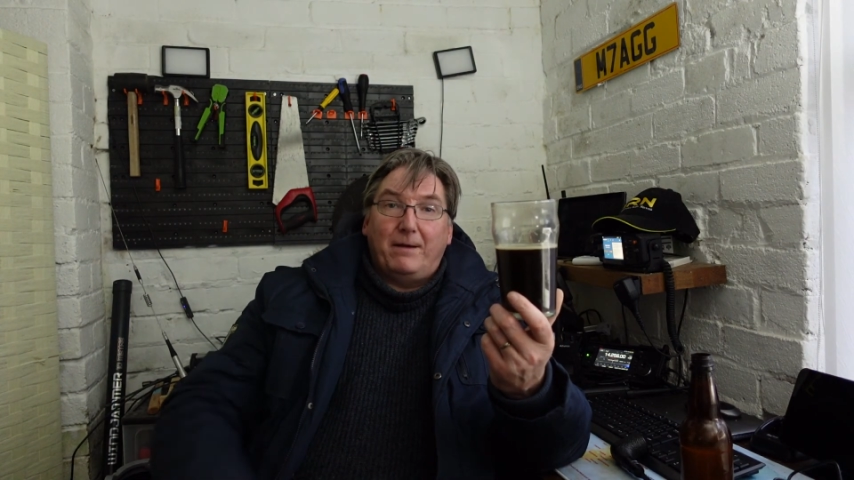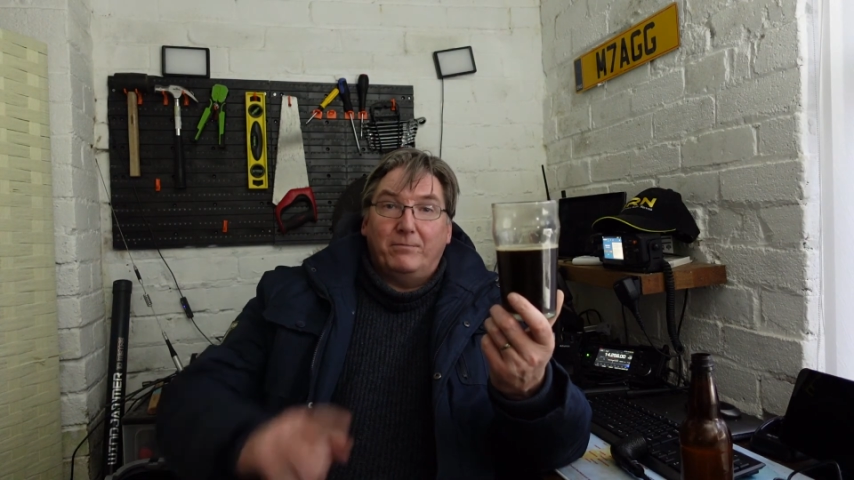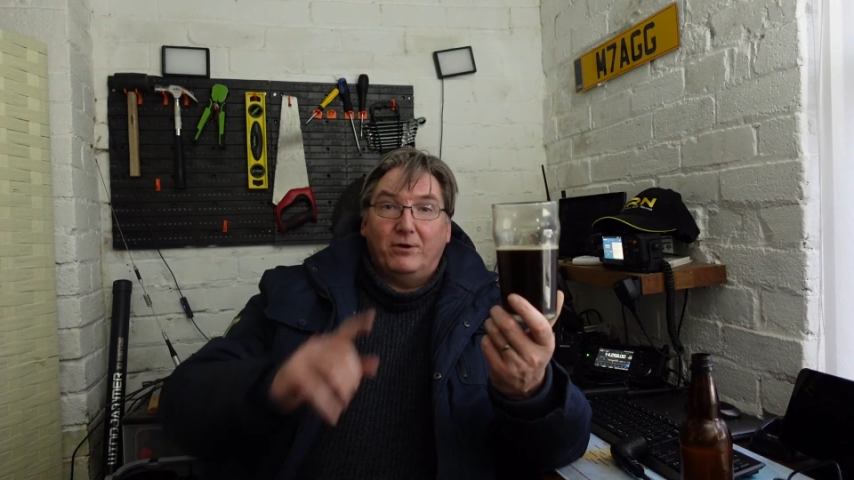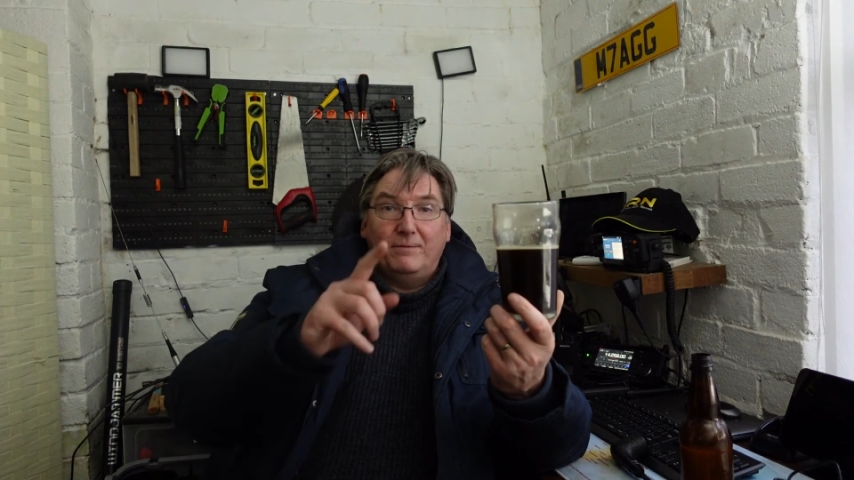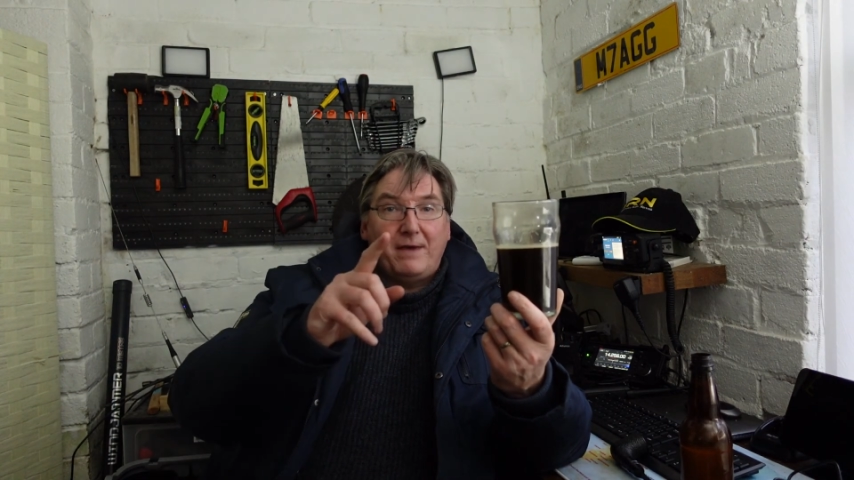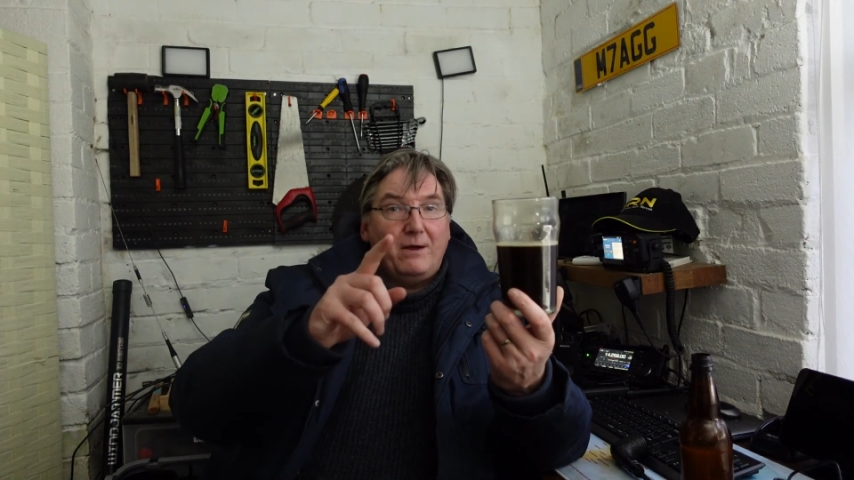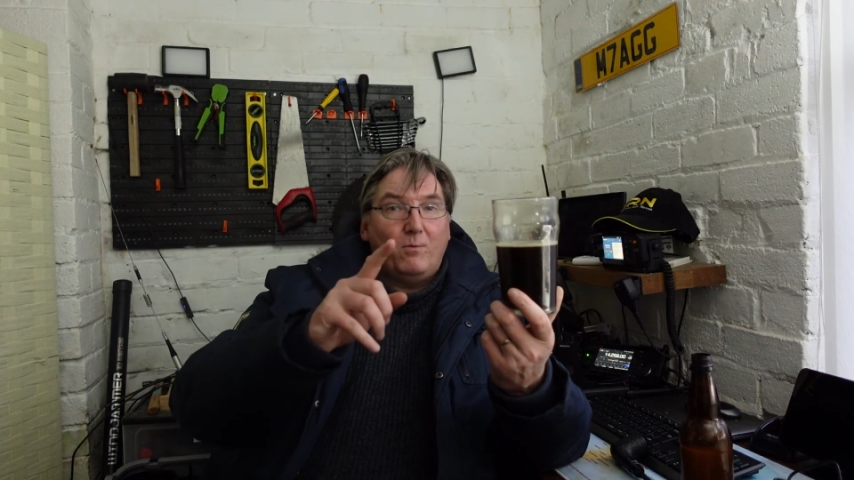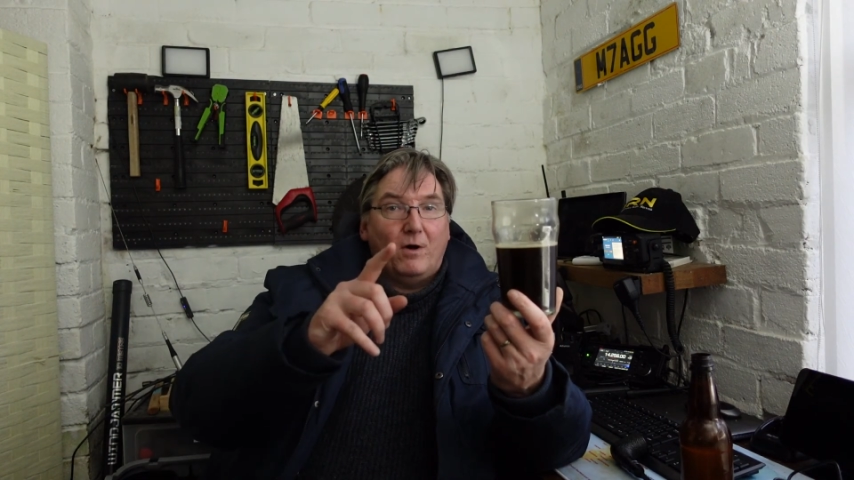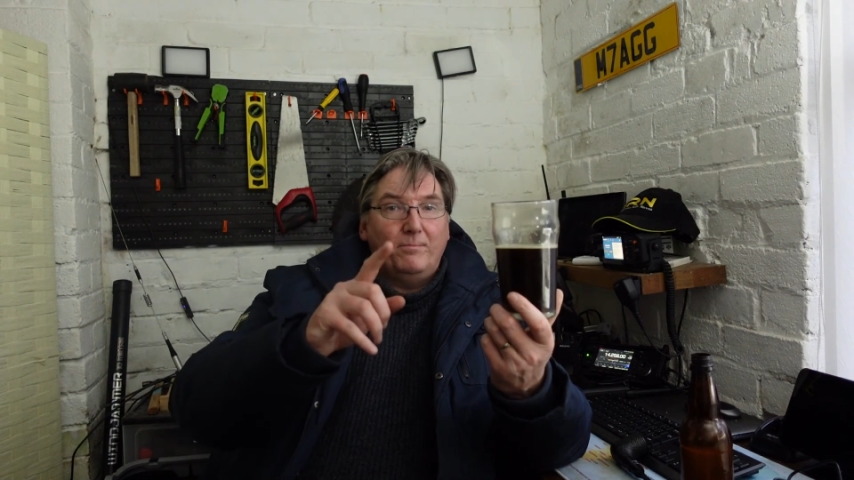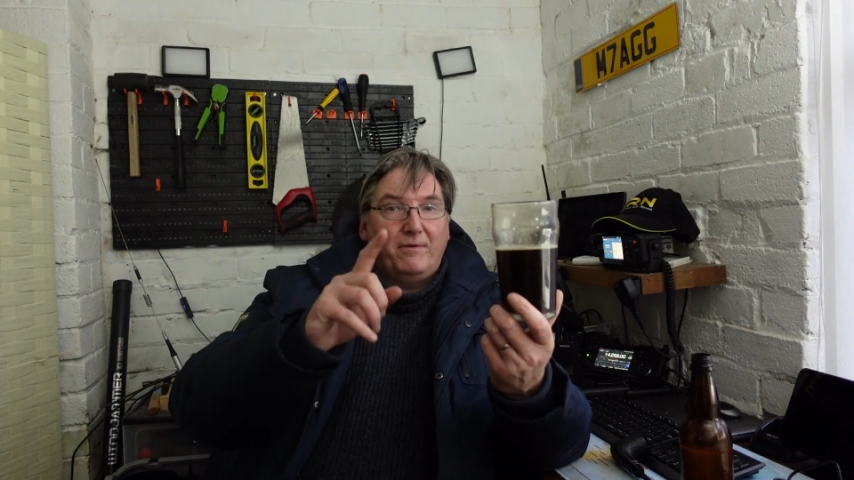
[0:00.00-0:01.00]
I'm going to
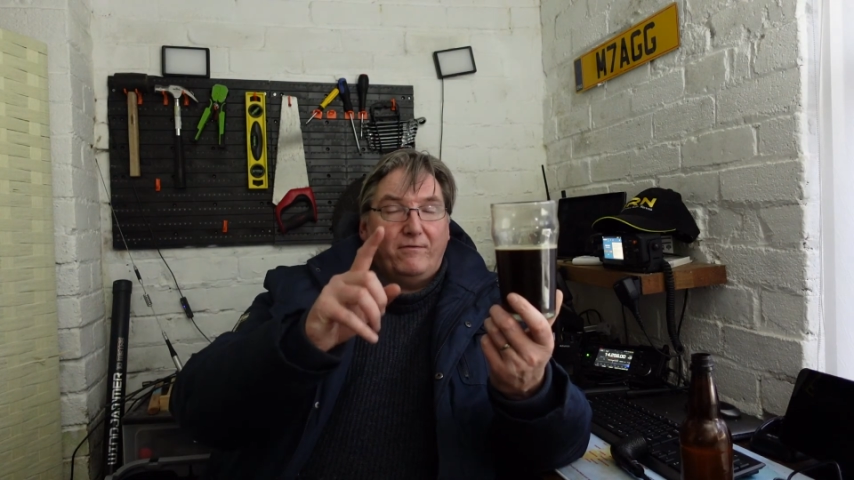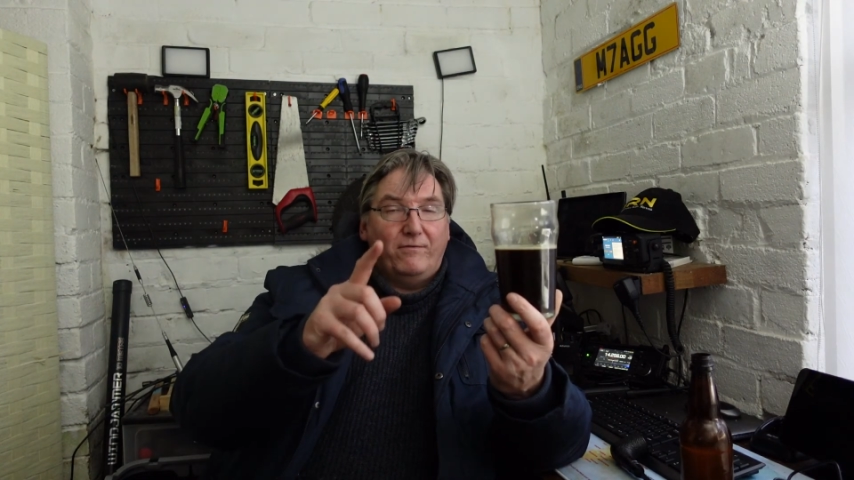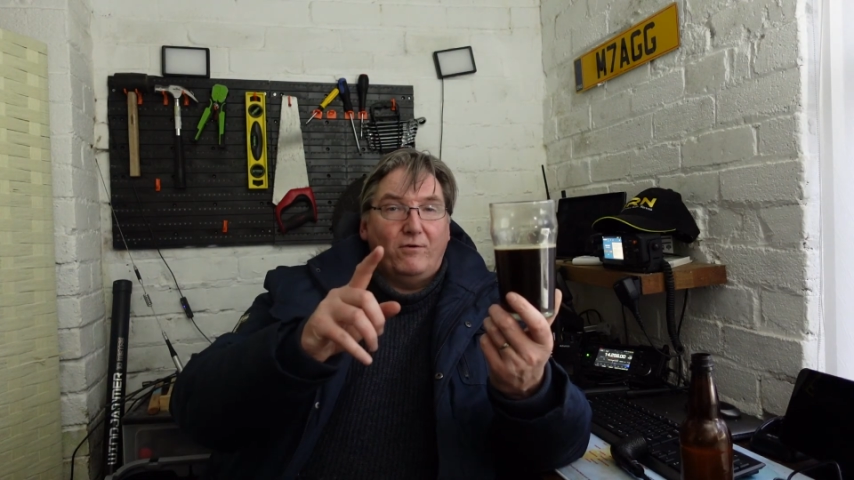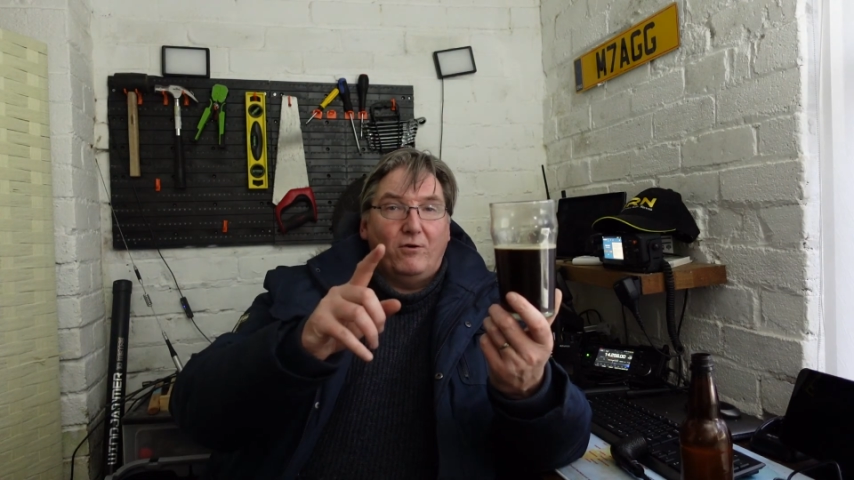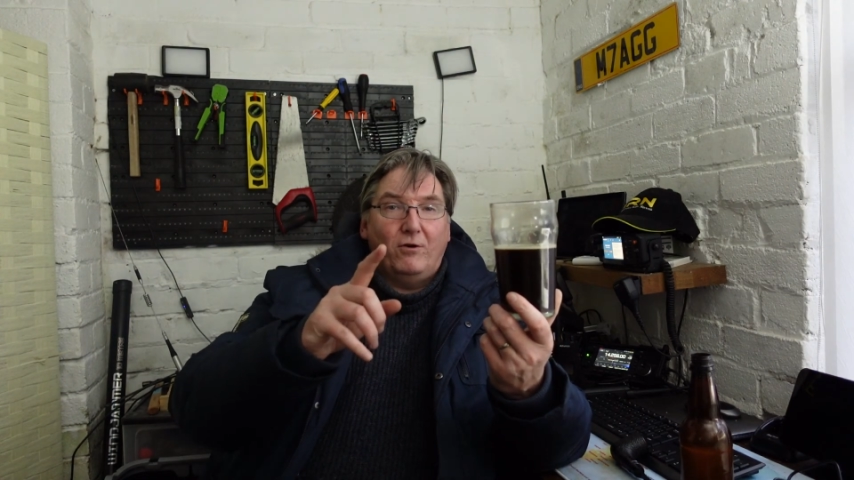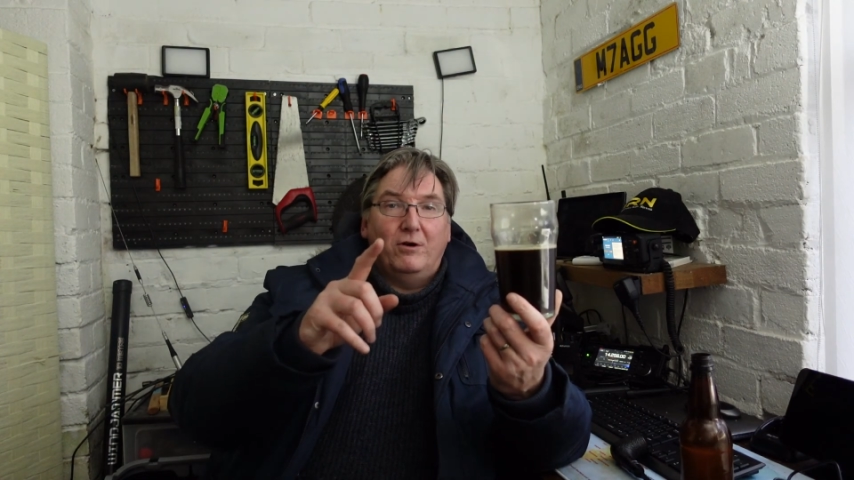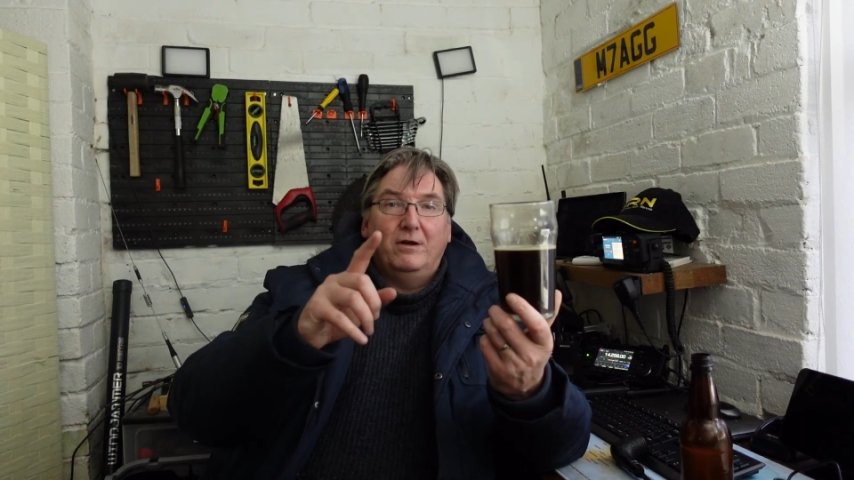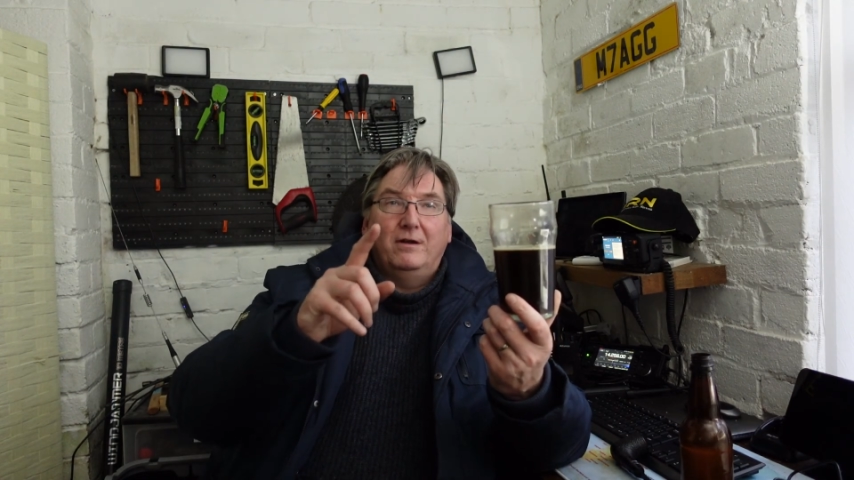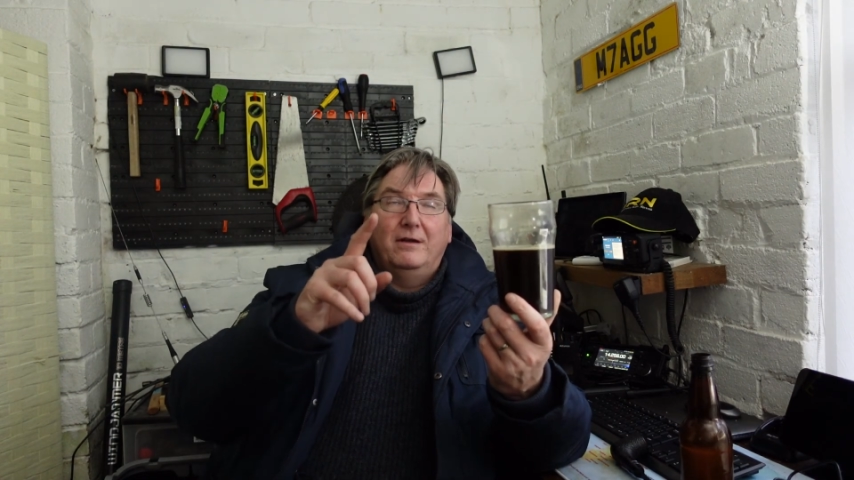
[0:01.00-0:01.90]
make one before